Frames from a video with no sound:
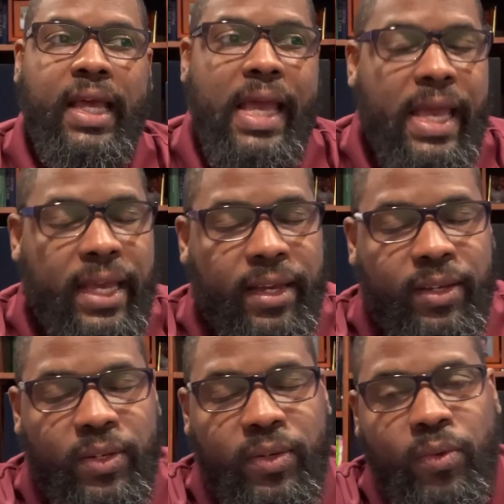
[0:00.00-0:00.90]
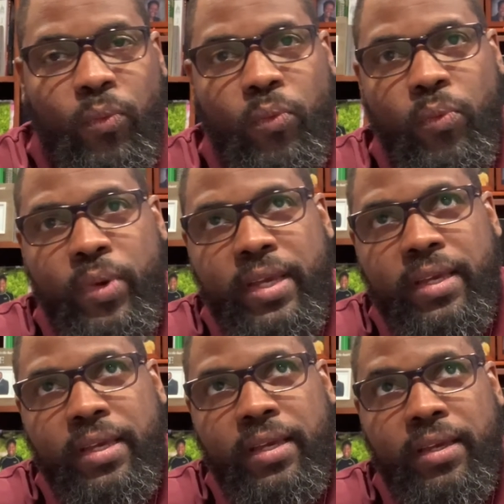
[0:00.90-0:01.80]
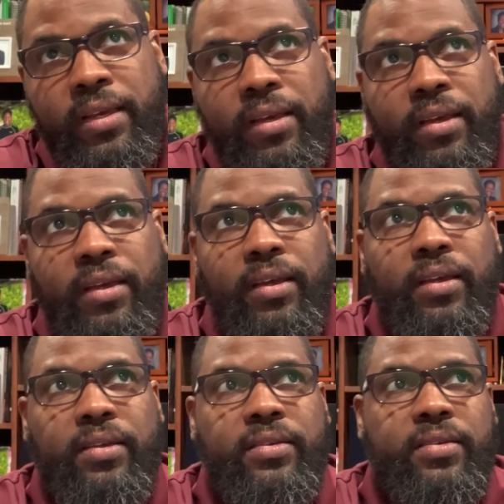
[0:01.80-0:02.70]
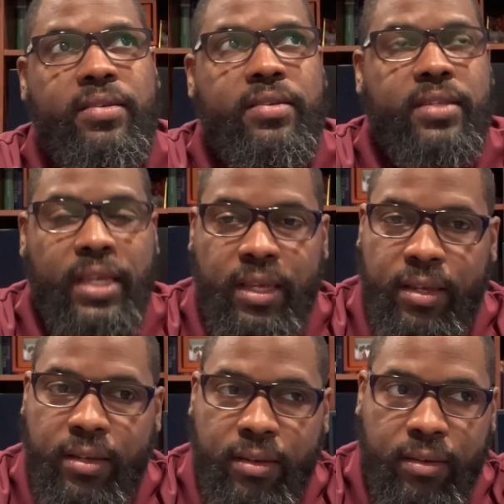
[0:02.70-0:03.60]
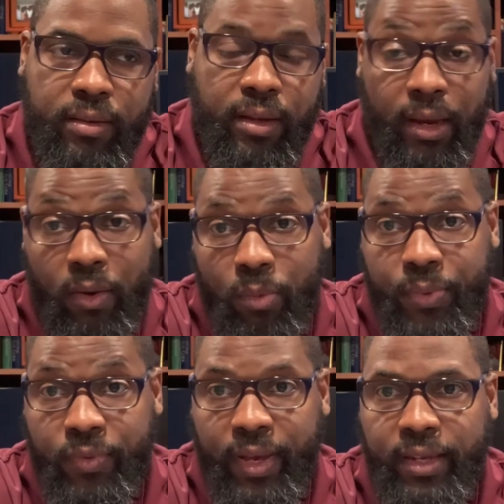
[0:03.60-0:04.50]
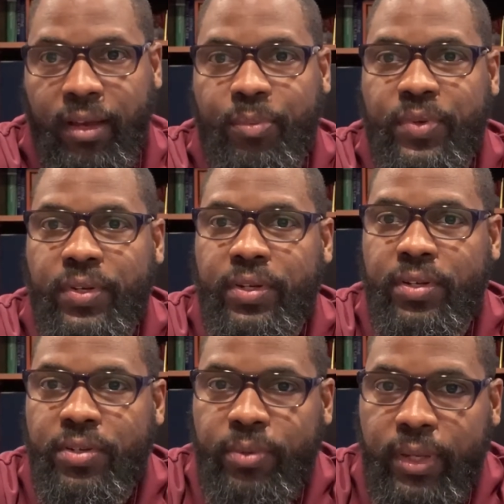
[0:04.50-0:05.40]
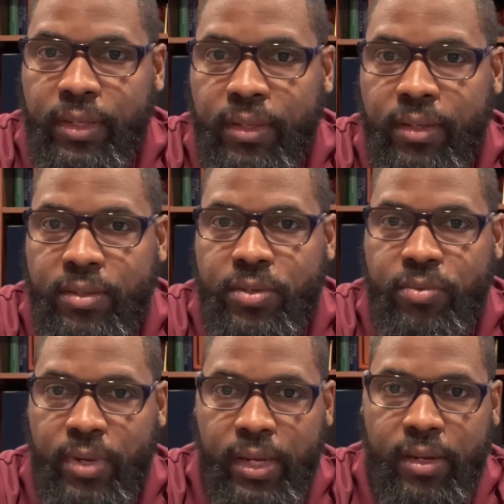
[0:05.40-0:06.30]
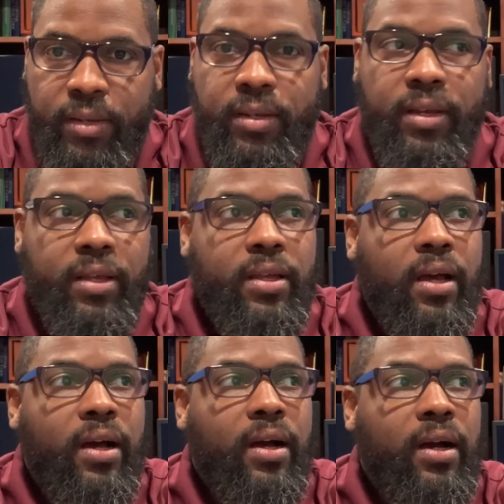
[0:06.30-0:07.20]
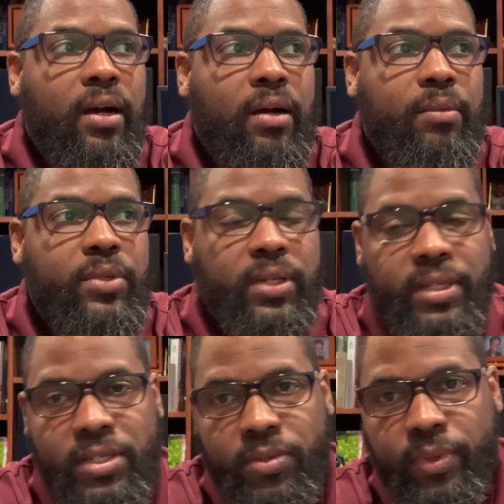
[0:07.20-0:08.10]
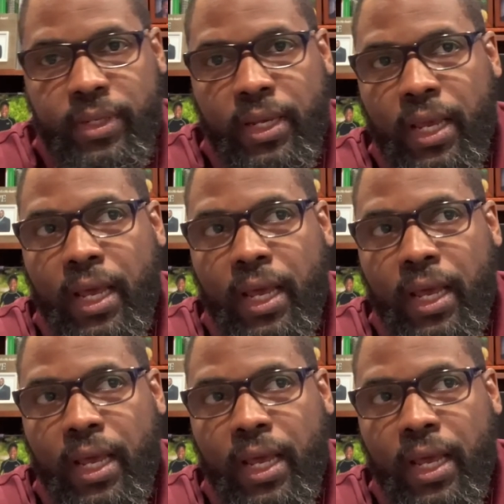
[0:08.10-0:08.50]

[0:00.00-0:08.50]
And we see, and I hope you had the opportunity to do it, to read it, uh, to listen to it.